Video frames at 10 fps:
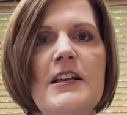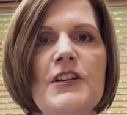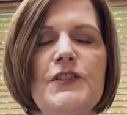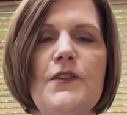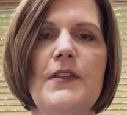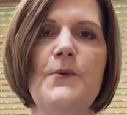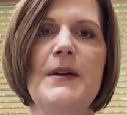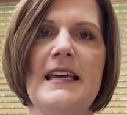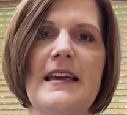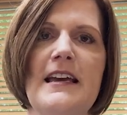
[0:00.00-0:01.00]
so that
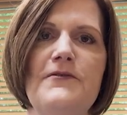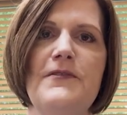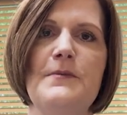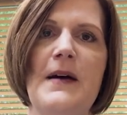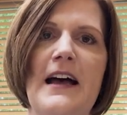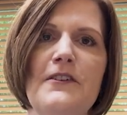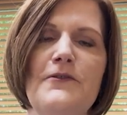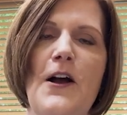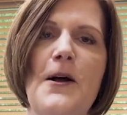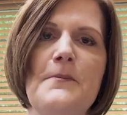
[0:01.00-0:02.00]
we can get feedback
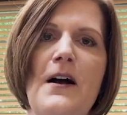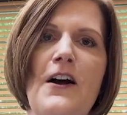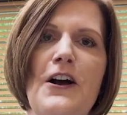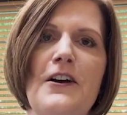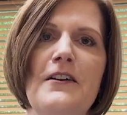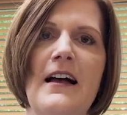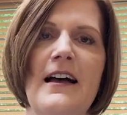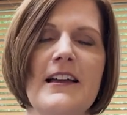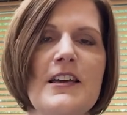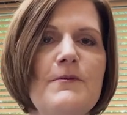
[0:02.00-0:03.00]
from our
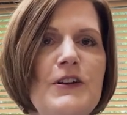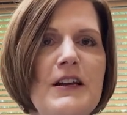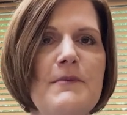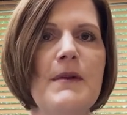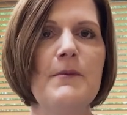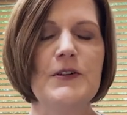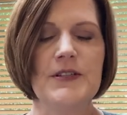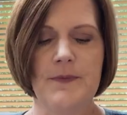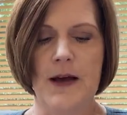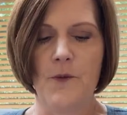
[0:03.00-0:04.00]
uh, community
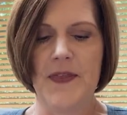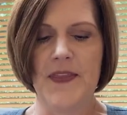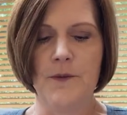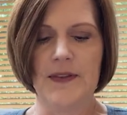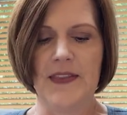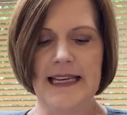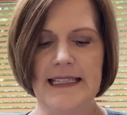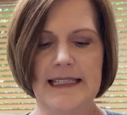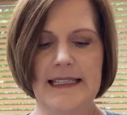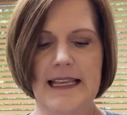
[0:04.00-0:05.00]
members about what they would like
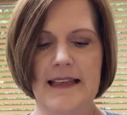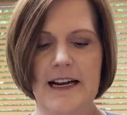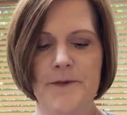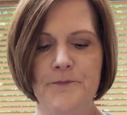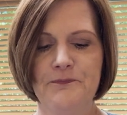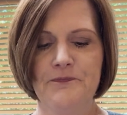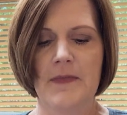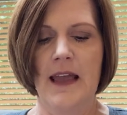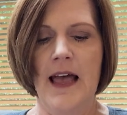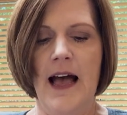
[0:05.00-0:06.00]
to see there.
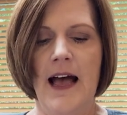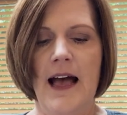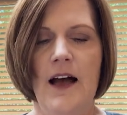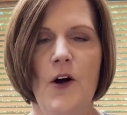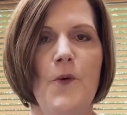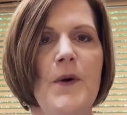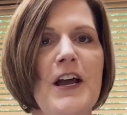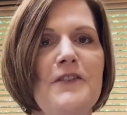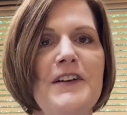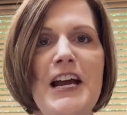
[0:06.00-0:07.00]
We
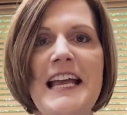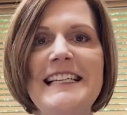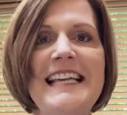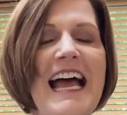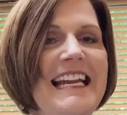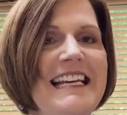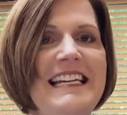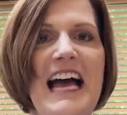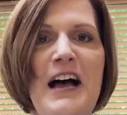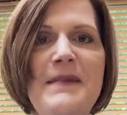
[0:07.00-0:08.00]
are very
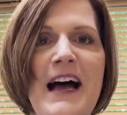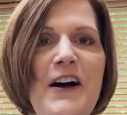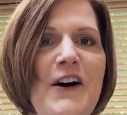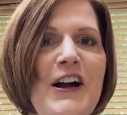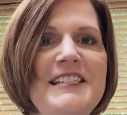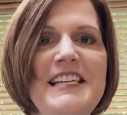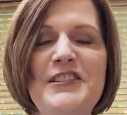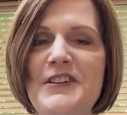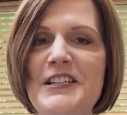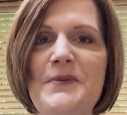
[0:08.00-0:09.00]
excited about our
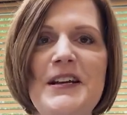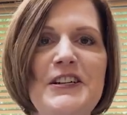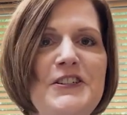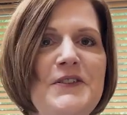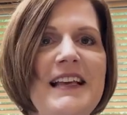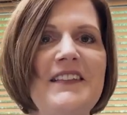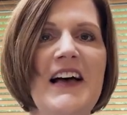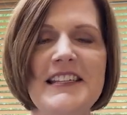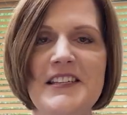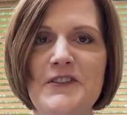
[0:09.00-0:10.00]
district. We are doing
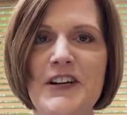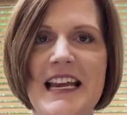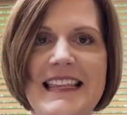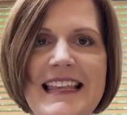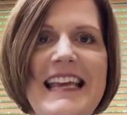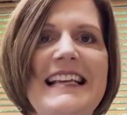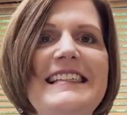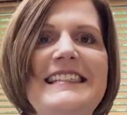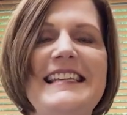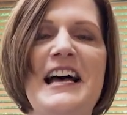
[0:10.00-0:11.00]
lots of great
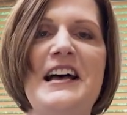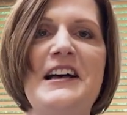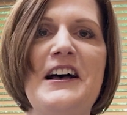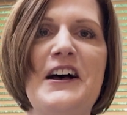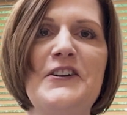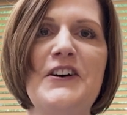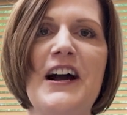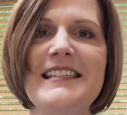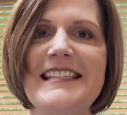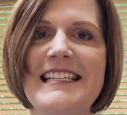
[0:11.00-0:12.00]
things uh,
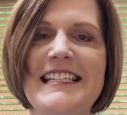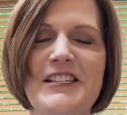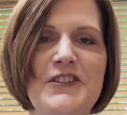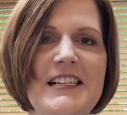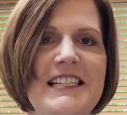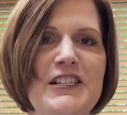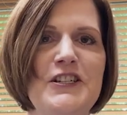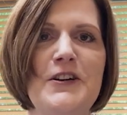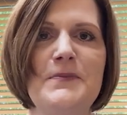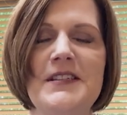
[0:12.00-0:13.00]
across the district in
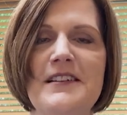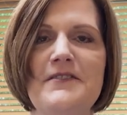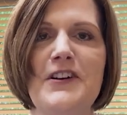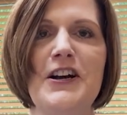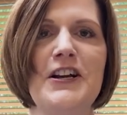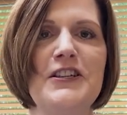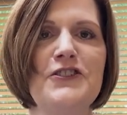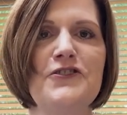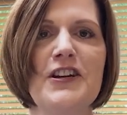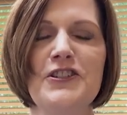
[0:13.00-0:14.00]
terms of our
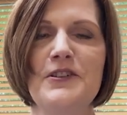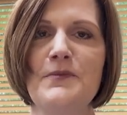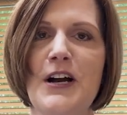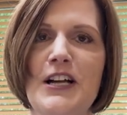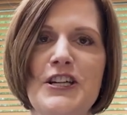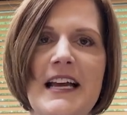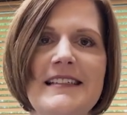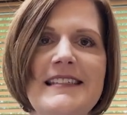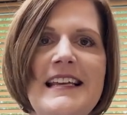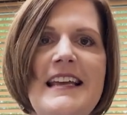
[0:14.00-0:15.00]
construction
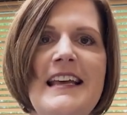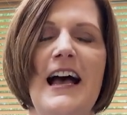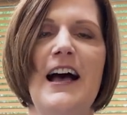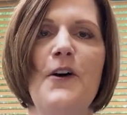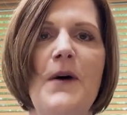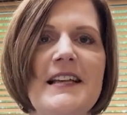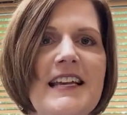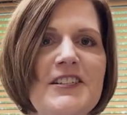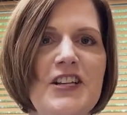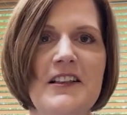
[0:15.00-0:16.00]
projects. Uh,
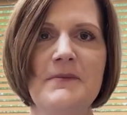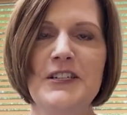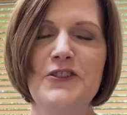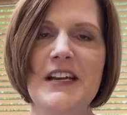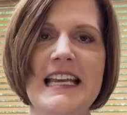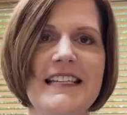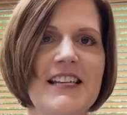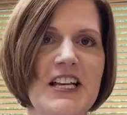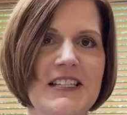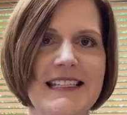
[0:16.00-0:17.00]
Wasatch Elementary is
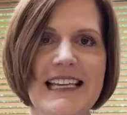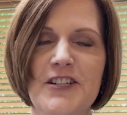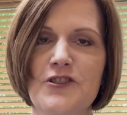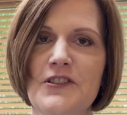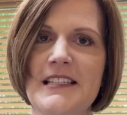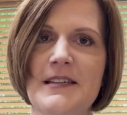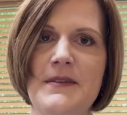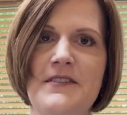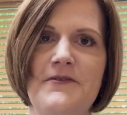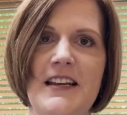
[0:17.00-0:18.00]
on schedule to
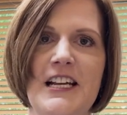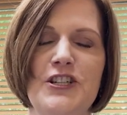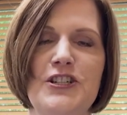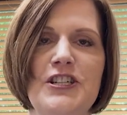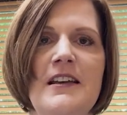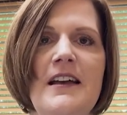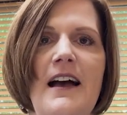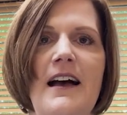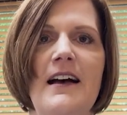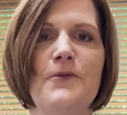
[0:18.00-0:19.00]
be finished
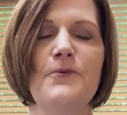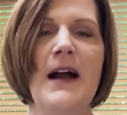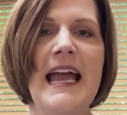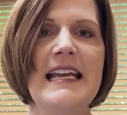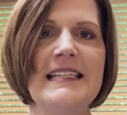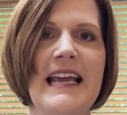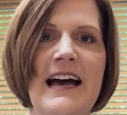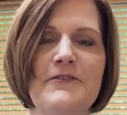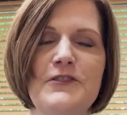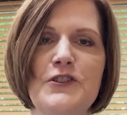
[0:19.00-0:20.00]
uh, right
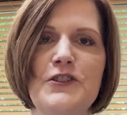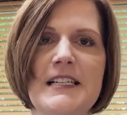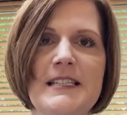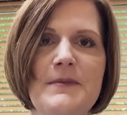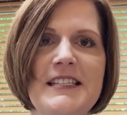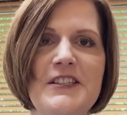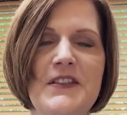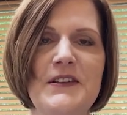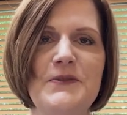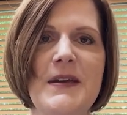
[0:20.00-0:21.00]
after Christmas so
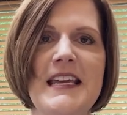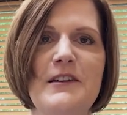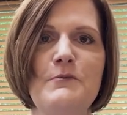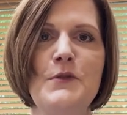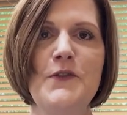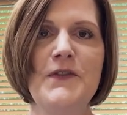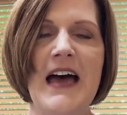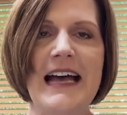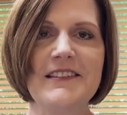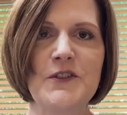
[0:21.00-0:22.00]
that we can move
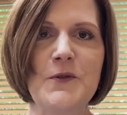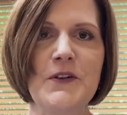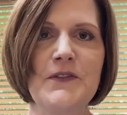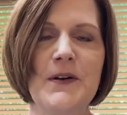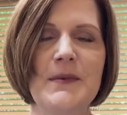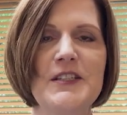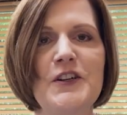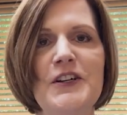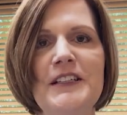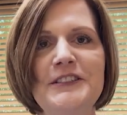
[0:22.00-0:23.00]
that school from its
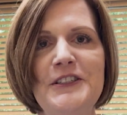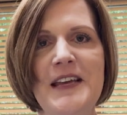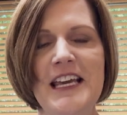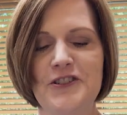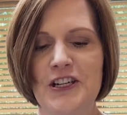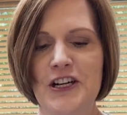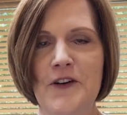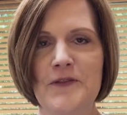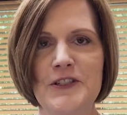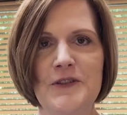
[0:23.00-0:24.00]
current location
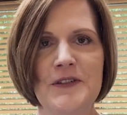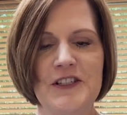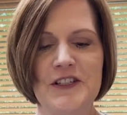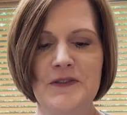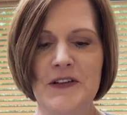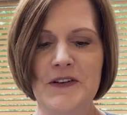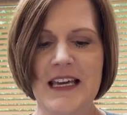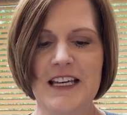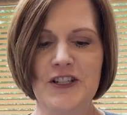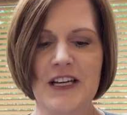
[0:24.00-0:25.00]
over to its new
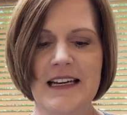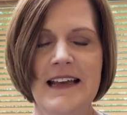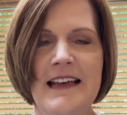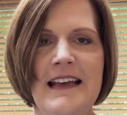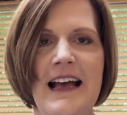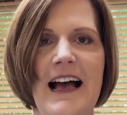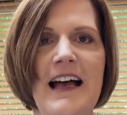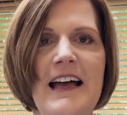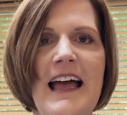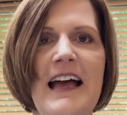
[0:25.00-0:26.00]
location.
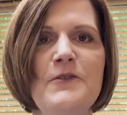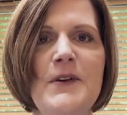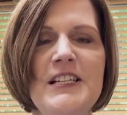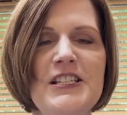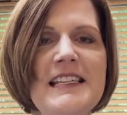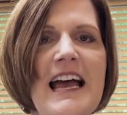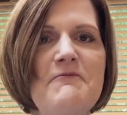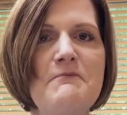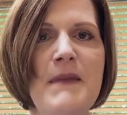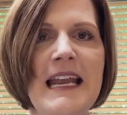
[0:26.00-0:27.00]
Uh, and we just
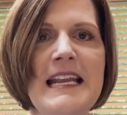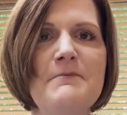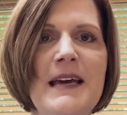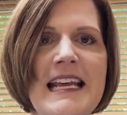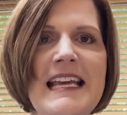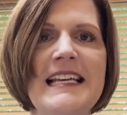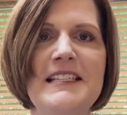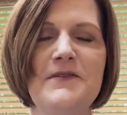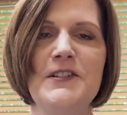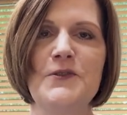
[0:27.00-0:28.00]
have many, many
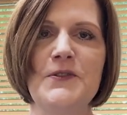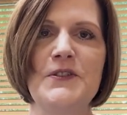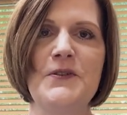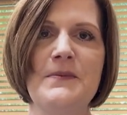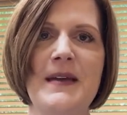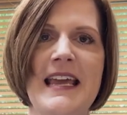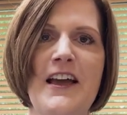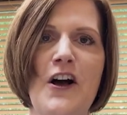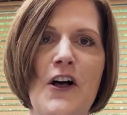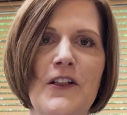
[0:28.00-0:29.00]
individuals who are
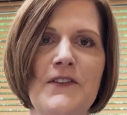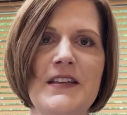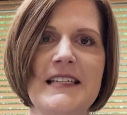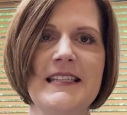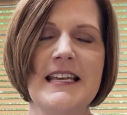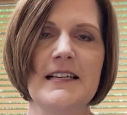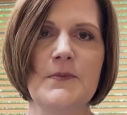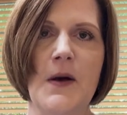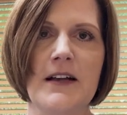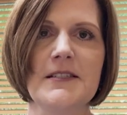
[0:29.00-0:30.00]
making all of these things
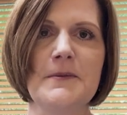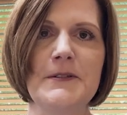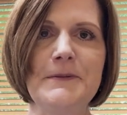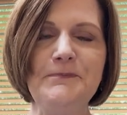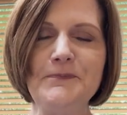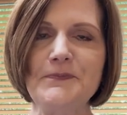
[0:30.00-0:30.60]
possible.